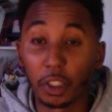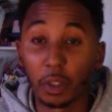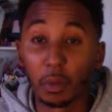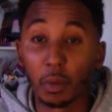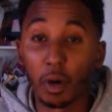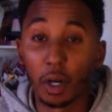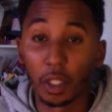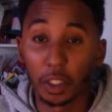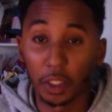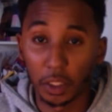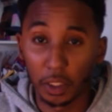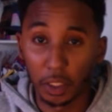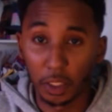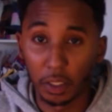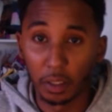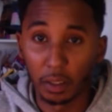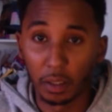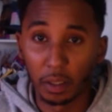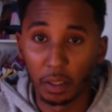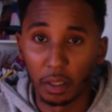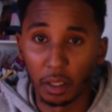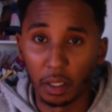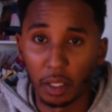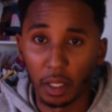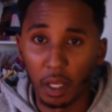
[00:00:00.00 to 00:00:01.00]
Washington.
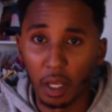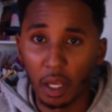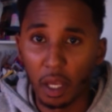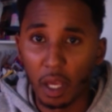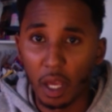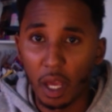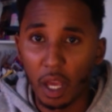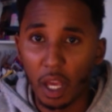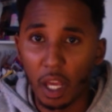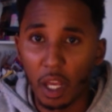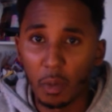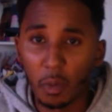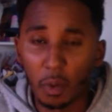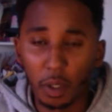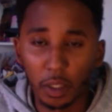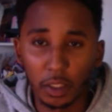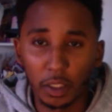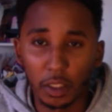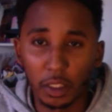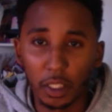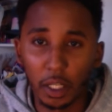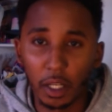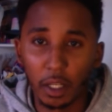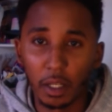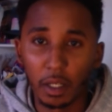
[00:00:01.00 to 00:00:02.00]
He once
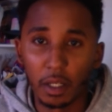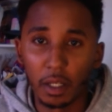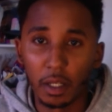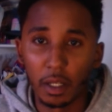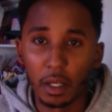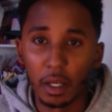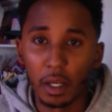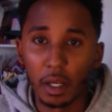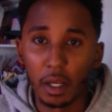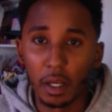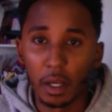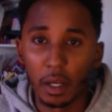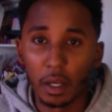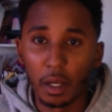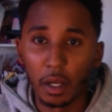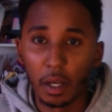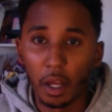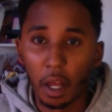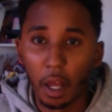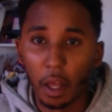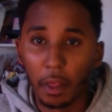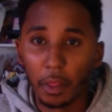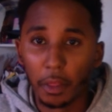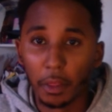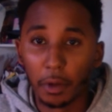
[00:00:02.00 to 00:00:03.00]
said,
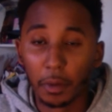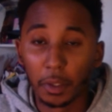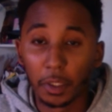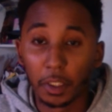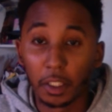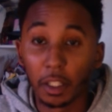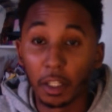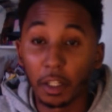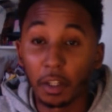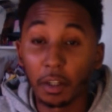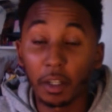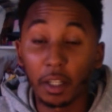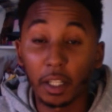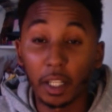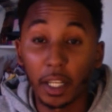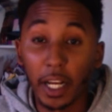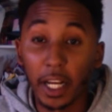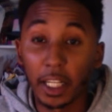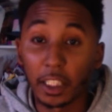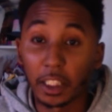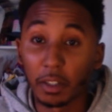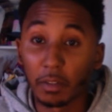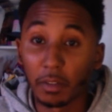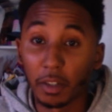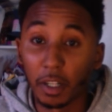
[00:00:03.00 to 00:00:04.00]
"There is another
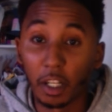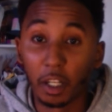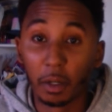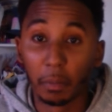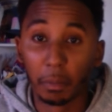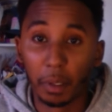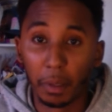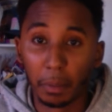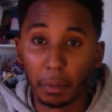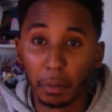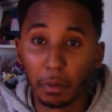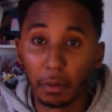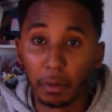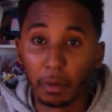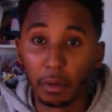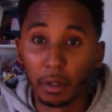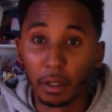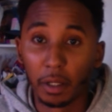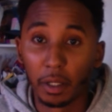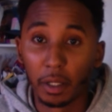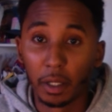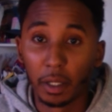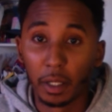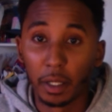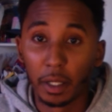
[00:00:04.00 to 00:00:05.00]
class of colored people
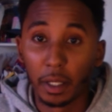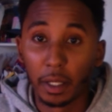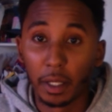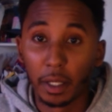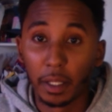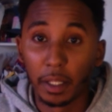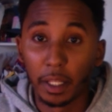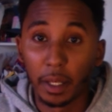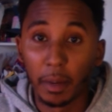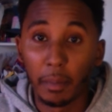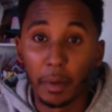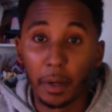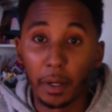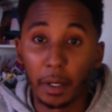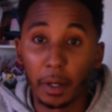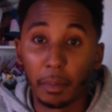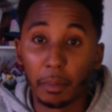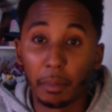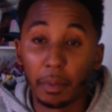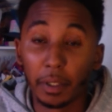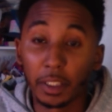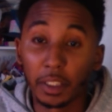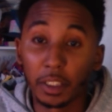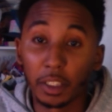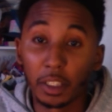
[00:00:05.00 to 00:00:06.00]
that make a
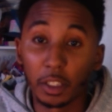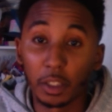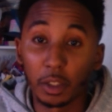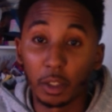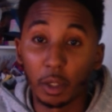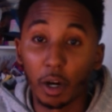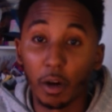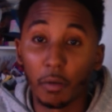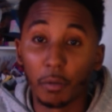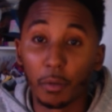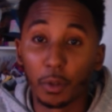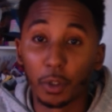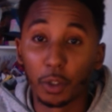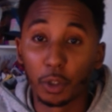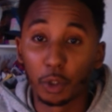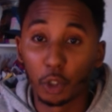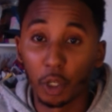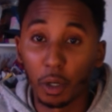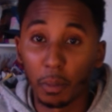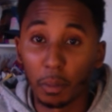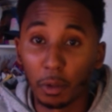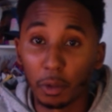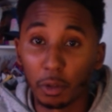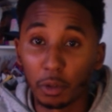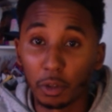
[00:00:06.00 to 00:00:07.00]
business off of the
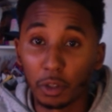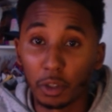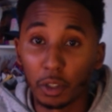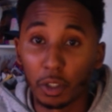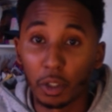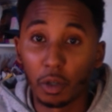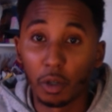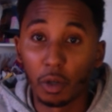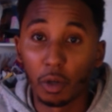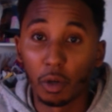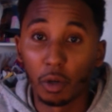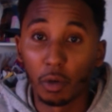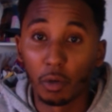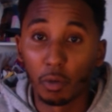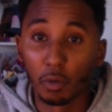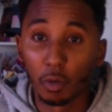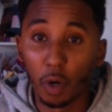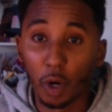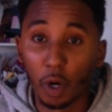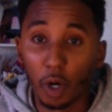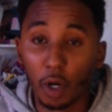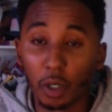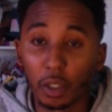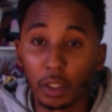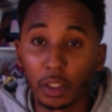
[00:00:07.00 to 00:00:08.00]
troubles,
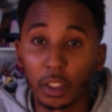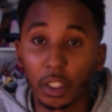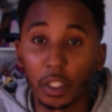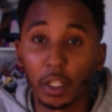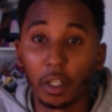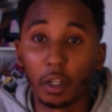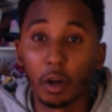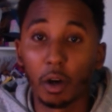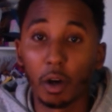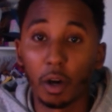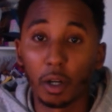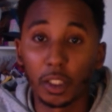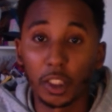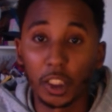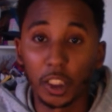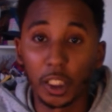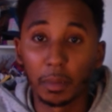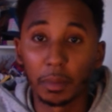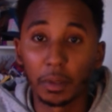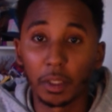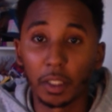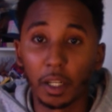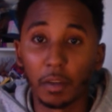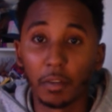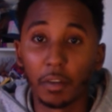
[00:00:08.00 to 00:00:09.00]
wrongs, and
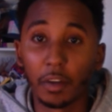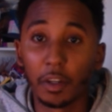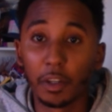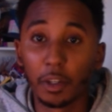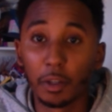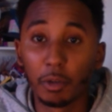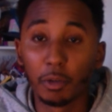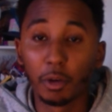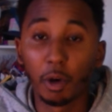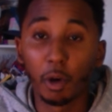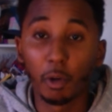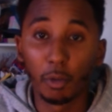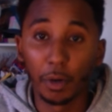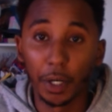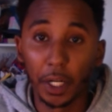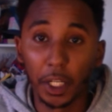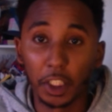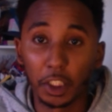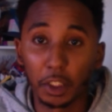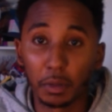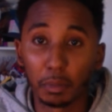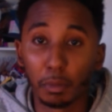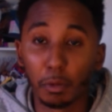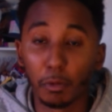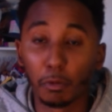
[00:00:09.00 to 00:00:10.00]
hardships of the Negro
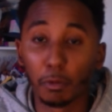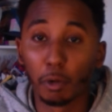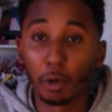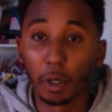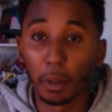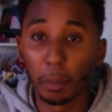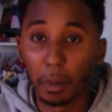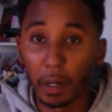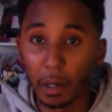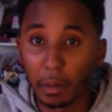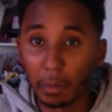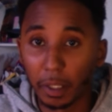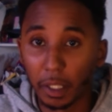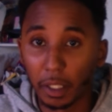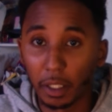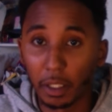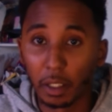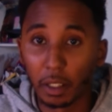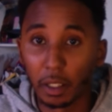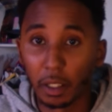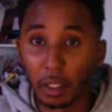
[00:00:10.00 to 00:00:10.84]
race before the public.